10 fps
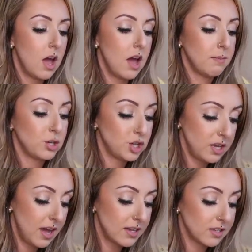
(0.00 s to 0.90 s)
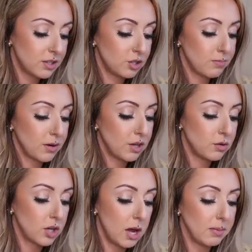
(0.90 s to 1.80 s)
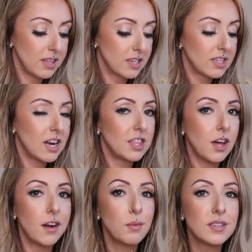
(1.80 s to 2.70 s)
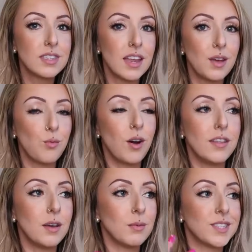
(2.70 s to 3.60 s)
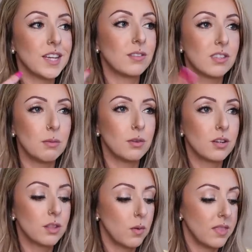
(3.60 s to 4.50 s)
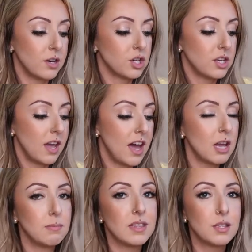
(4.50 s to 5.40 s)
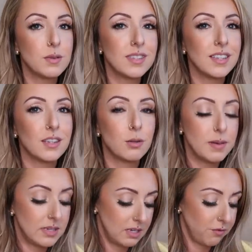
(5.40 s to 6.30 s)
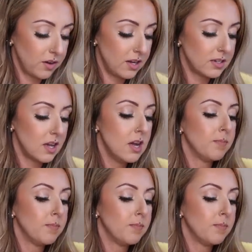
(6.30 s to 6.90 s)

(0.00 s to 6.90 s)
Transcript: Um, she has a super cute top like this and I thought I was getting one that was like similar to the one that she had but this one's a little bit different.